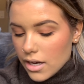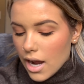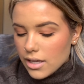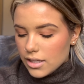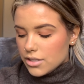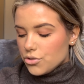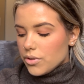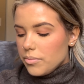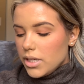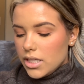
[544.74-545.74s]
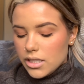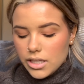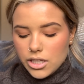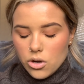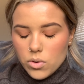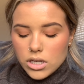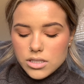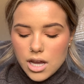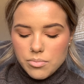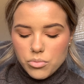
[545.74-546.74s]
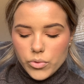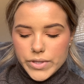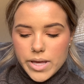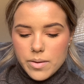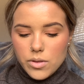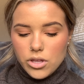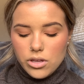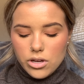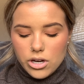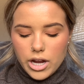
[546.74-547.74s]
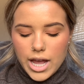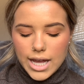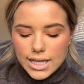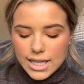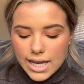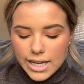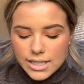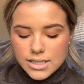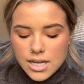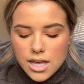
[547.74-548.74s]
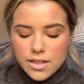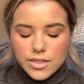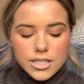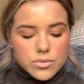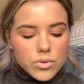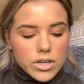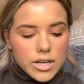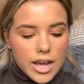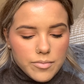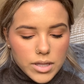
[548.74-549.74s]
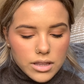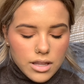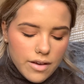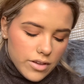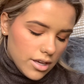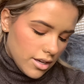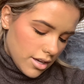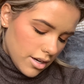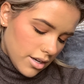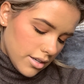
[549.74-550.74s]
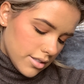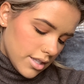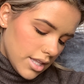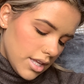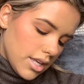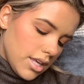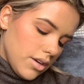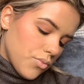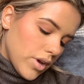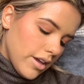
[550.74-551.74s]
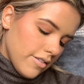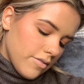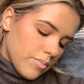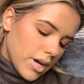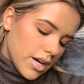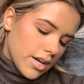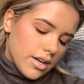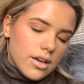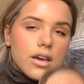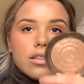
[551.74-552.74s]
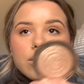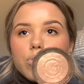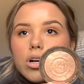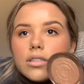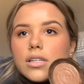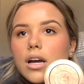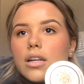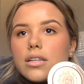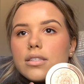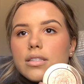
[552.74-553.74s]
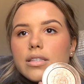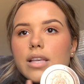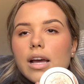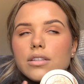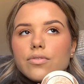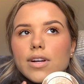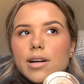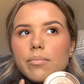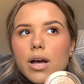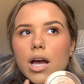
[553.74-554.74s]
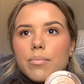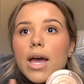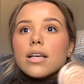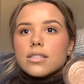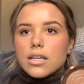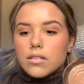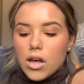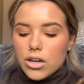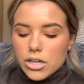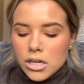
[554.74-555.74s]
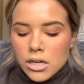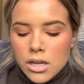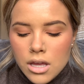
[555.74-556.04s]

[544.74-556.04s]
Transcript: I like to immediately go on top with your highlight. This one I've been loving. It is the Heat Wave by the Bronze Goddess set from Estee Lauder.